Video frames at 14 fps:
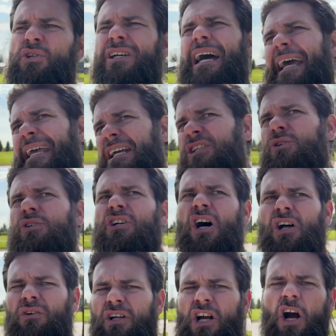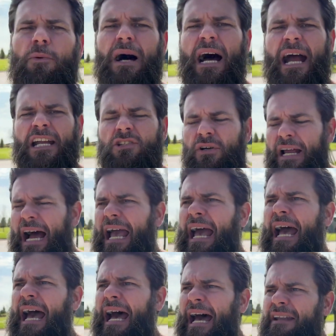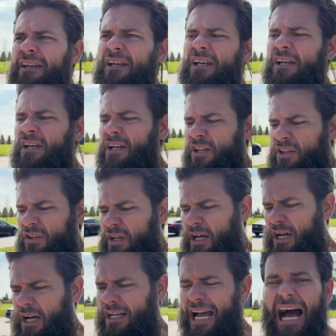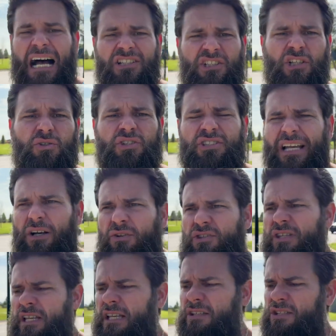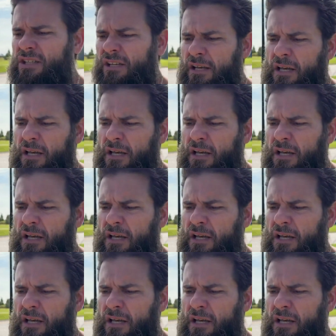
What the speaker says: I guess you could call it a carbohydrate. I had, Costco sells these